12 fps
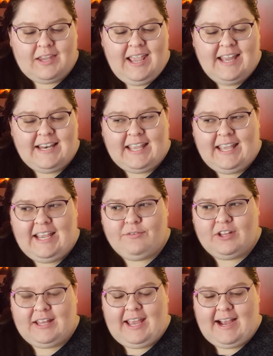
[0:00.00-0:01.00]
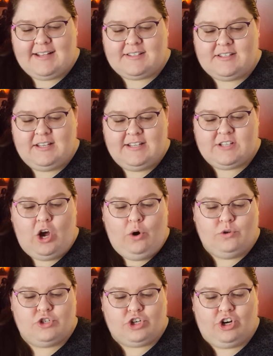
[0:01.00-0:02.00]
And he really has his
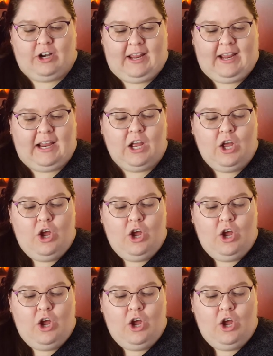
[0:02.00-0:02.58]
own journey